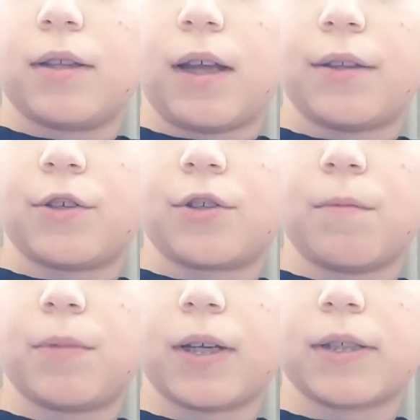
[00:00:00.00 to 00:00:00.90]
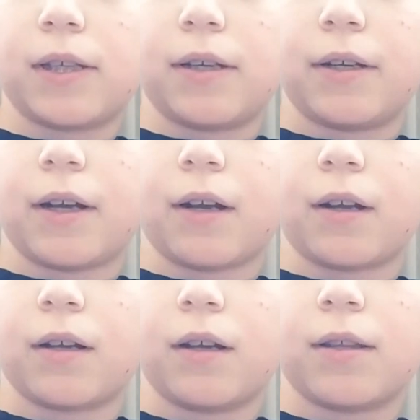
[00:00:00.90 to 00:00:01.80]
that there's some things in
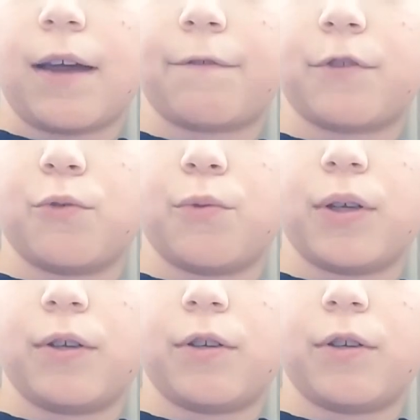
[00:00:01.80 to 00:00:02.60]
here that if you